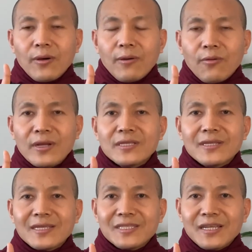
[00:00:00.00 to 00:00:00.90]
Why is this
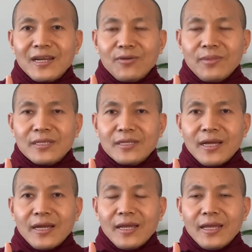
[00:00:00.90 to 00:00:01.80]
Chitta Nupassana?
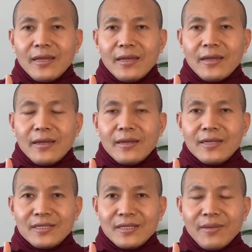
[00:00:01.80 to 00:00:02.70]
This
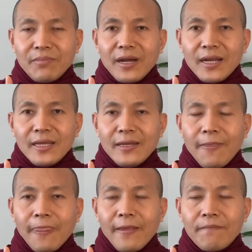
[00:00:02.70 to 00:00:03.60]
is in Pali.
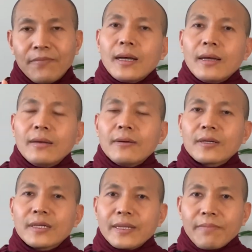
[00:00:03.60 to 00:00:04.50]

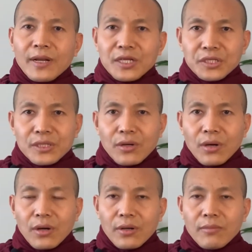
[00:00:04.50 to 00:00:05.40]
Contemplation
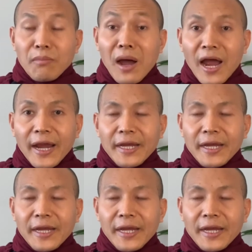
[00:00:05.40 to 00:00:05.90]
on mind.